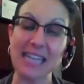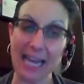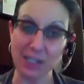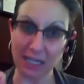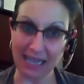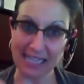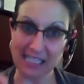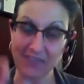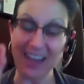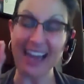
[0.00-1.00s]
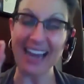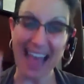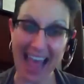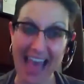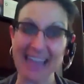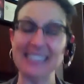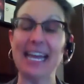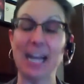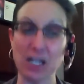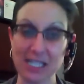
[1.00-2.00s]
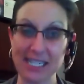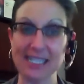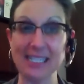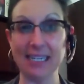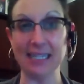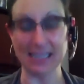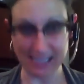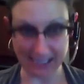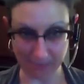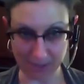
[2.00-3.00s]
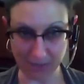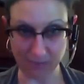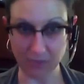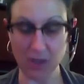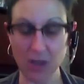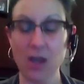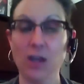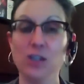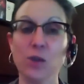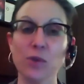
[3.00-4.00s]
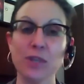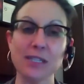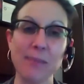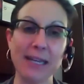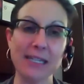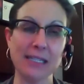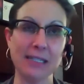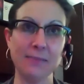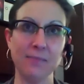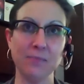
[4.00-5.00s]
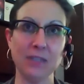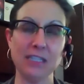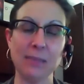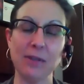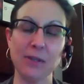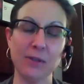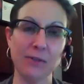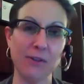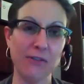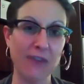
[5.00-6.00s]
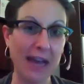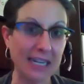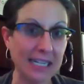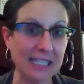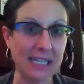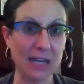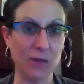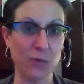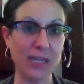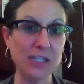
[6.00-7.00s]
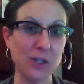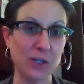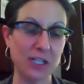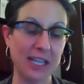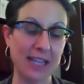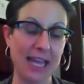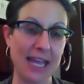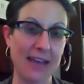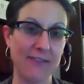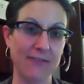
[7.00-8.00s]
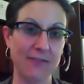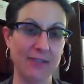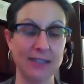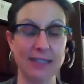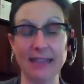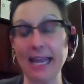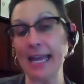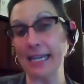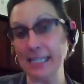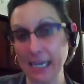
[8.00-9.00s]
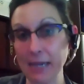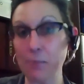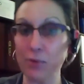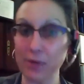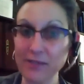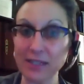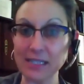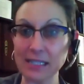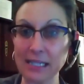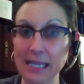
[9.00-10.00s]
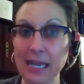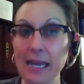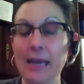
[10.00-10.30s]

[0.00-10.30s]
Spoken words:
actually classified as an autistic symptom. So this makes some of the findings and other research that they had done previously,